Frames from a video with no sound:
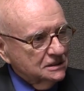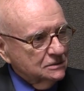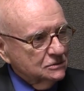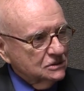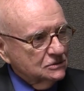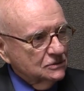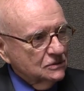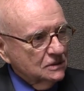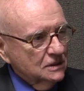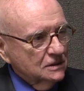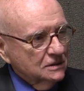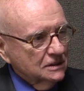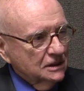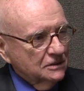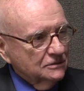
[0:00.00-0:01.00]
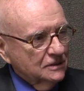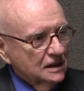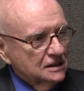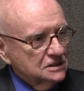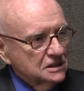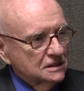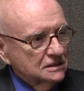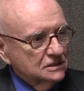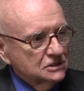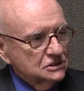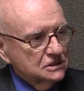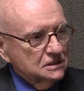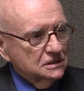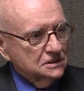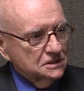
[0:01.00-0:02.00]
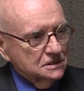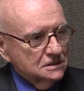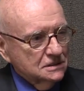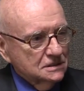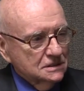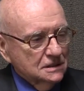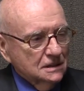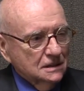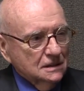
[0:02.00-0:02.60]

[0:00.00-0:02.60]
It was for cardiovascular surgeons.